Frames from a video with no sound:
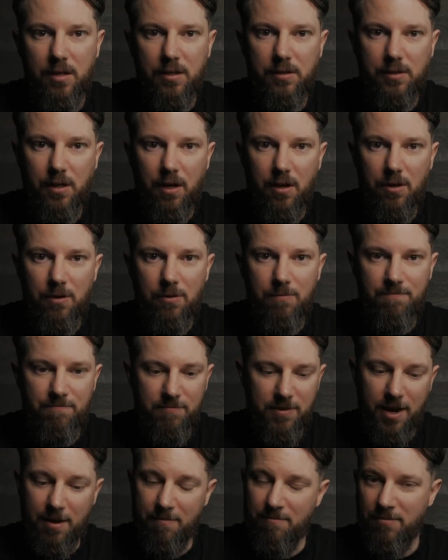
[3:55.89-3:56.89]
So
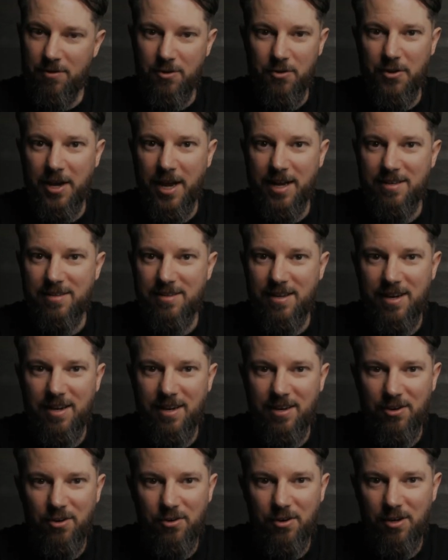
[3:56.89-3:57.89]
yeah, you guessed
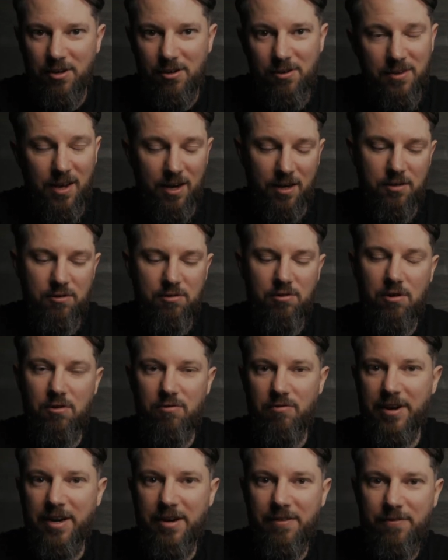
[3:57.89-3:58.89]
it, you can use that
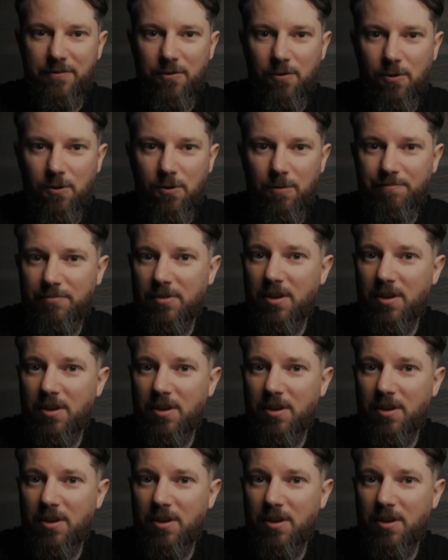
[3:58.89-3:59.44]
control ring for